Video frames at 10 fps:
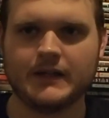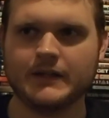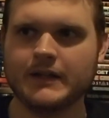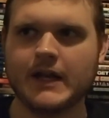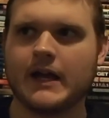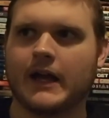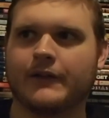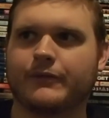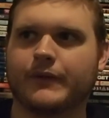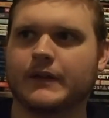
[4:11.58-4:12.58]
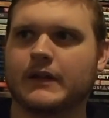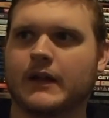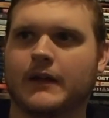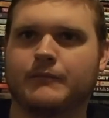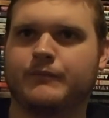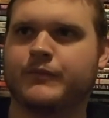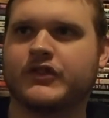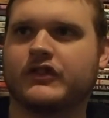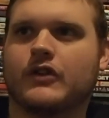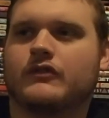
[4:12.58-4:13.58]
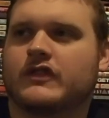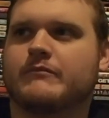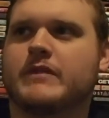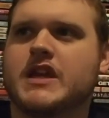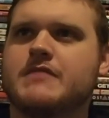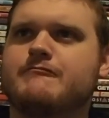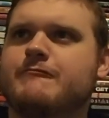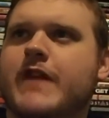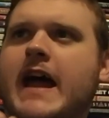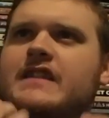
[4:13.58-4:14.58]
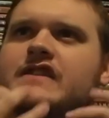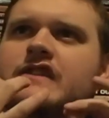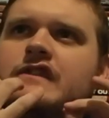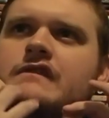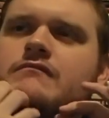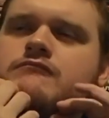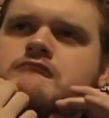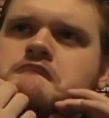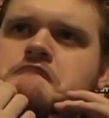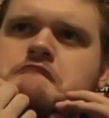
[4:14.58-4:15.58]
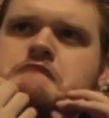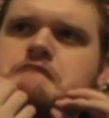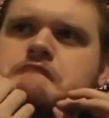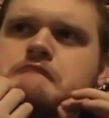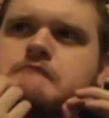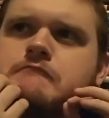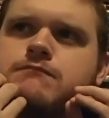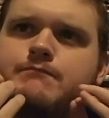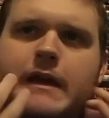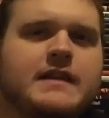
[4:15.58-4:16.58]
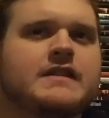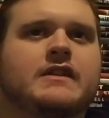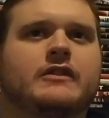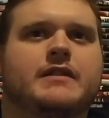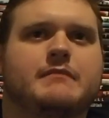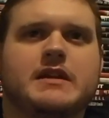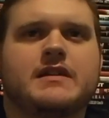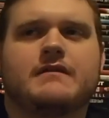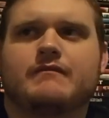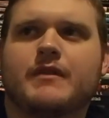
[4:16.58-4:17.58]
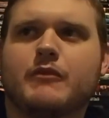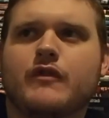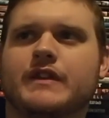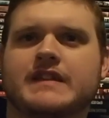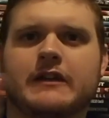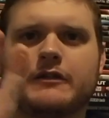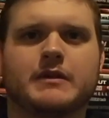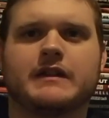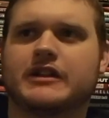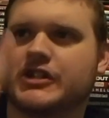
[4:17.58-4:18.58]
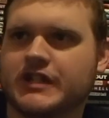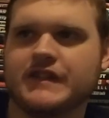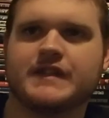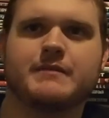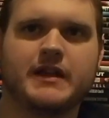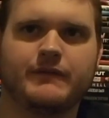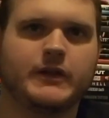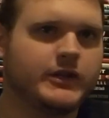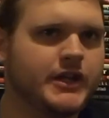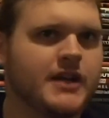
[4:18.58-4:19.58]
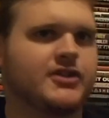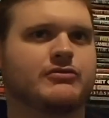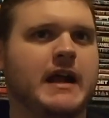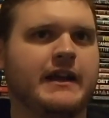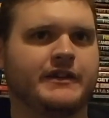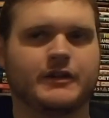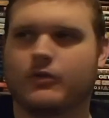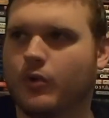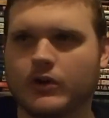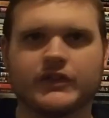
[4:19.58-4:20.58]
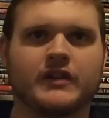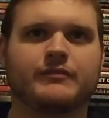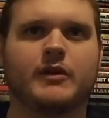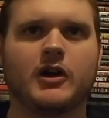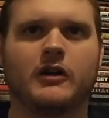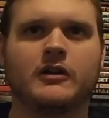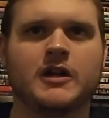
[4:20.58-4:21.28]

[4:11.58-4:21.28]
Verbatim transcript: yeah, I think, so to me, that's basically the movie telling me that she's the main villain, not Dryden or Darth Maul.